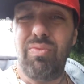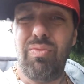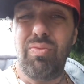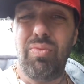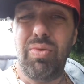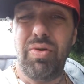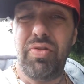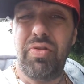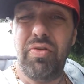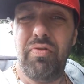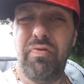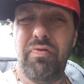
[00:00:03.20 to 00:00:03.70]

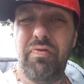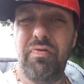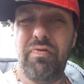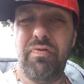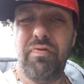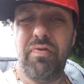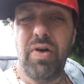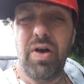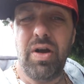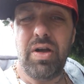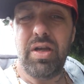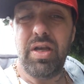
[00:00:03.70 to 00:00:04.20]
What the
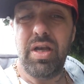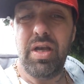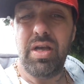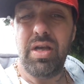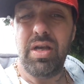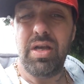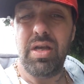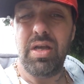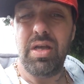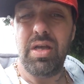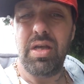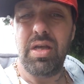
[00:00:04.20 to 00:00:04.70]
fuck?
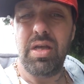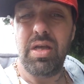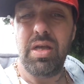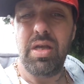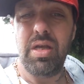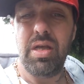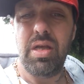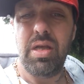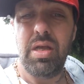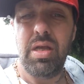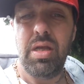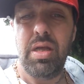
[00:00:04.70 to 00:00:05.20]

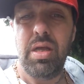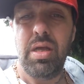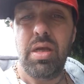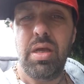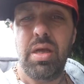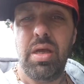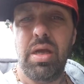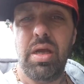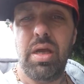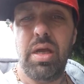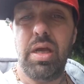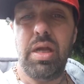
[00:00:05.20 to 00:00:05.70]

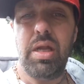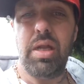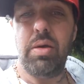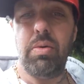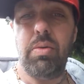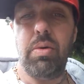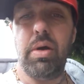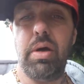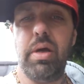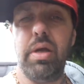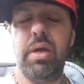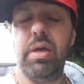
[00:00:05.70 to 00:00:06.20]

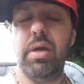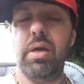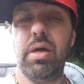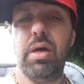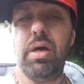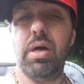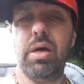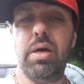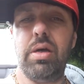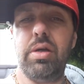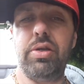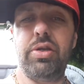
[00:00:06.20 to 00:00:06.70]
Anyway,
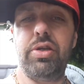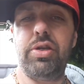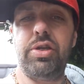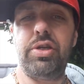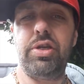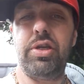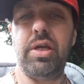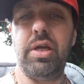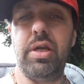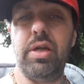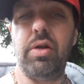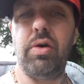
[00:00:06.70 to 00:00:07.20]

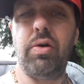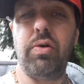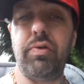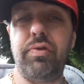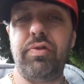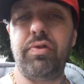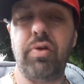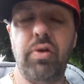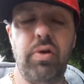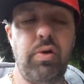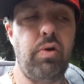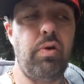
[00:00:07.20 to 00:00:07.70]
shit, I'll
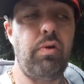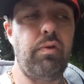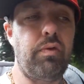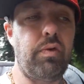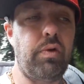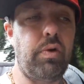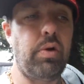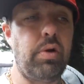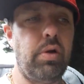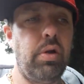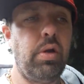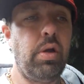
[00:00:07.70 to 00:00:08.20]
start
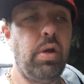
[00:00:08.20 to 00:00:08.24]
over.